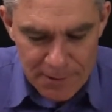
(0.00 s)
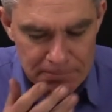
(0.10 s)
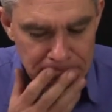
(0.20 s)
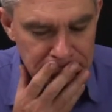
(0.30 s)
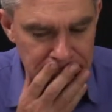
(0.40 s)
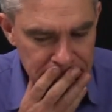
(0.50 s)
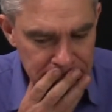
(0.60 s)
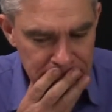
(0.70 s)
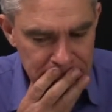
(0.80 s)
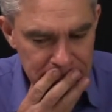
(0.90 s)

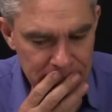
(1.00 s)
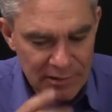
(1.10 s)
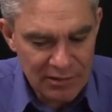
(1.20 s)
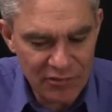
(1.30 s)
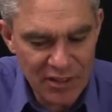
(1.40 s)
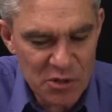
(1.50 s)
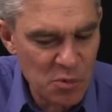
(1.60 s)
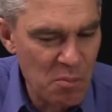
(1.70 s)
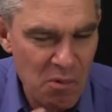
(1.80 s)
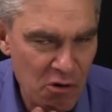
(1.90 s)
If these
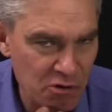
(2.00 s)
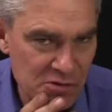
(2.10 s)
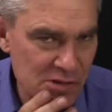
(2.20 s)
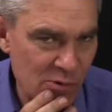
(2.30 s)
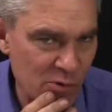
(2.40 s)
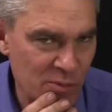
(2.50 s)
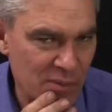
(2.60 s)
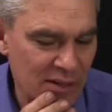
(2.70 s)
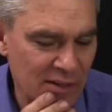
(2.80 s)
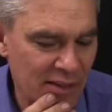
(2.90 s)
were motors, that would
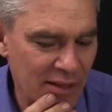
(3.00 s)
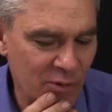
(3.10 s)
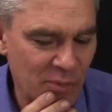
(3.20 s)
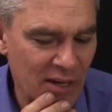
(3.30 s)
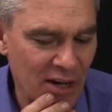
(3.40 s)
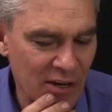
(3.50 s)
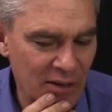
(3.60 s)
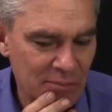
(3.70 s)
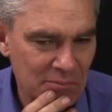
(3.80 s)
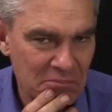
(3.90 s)
mean that they would be
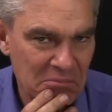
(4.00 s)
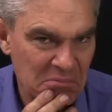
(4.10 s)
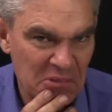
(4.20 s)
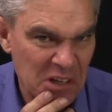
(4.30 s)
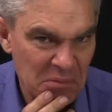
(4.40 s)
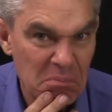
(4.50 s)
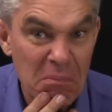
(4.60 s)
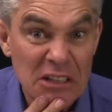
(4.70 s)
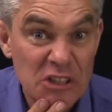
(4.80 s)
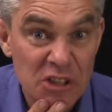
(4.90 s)
going like
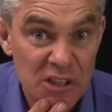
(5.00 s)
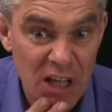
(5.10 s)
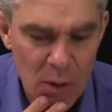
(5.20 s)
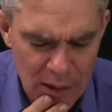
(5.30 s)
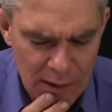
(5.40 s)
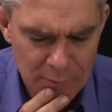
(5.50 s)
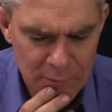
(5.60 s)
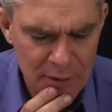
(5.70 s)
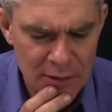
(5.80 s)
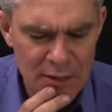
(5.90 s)
much slower.
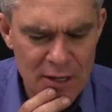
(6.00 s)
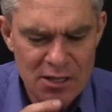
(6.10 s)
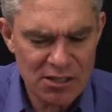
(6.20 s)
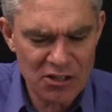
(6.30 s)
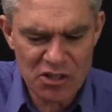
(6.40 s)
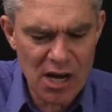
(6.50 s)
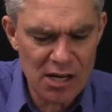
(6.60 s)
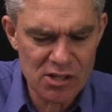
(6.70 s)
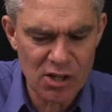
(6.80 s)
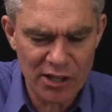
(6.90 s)
So
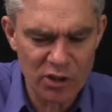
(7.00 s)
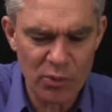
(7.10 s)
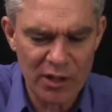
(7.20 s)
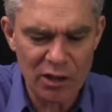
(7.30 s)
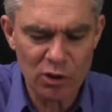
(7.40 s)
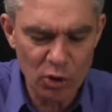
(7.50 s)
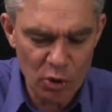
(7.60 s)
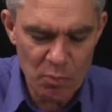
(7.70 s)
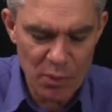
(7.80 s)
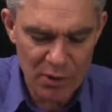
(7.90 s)
just like doing a
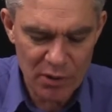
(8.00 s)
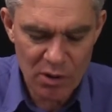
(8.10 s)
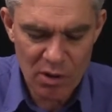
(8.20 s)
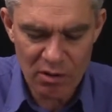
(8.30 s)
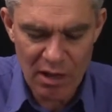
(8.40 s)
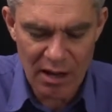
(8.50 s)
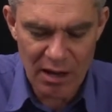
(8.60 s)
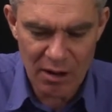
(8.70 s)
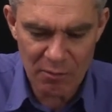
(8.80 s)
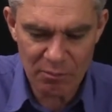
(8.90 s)
loop
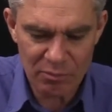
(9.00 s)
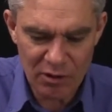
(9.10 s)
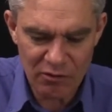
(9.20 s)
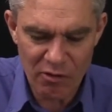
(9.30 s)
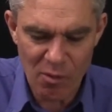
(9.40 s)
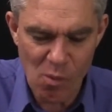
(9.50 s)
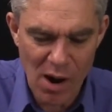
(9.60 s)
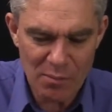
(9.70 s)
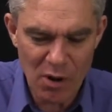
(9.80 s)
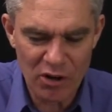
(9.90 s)
from
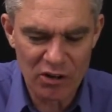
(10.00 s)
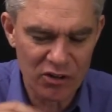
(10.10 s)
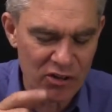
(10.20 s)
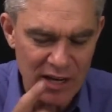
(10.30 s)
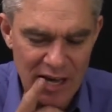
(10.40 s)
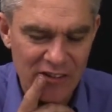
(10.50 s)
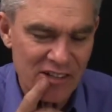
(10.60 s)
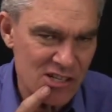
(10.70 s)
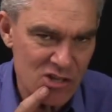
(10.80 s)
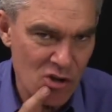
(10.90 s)
one motor to the other
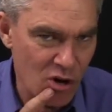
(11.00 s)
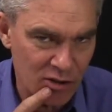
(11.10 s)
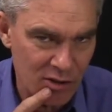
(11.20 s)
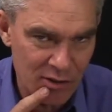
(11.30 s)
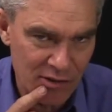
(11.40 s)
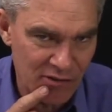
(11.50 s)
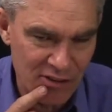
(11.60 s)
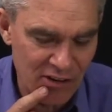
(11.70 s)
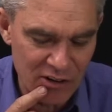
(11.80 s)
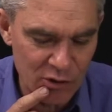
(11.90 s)
is not
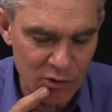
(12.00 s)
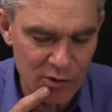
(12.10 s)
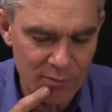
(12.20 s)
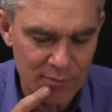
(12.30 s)
very good.